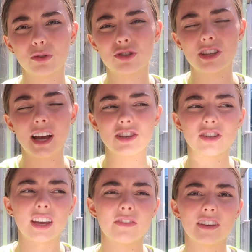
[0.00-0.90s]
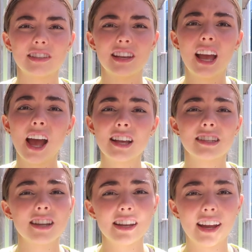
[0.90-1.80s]
She actually gave us
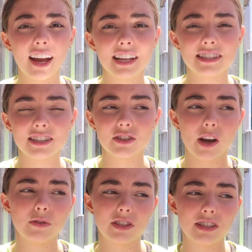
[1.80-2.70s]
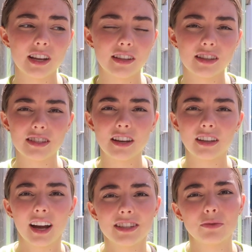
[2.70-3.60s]
study guides, and so I would just take the study
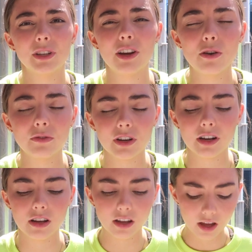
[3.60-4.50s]
guides and read it over,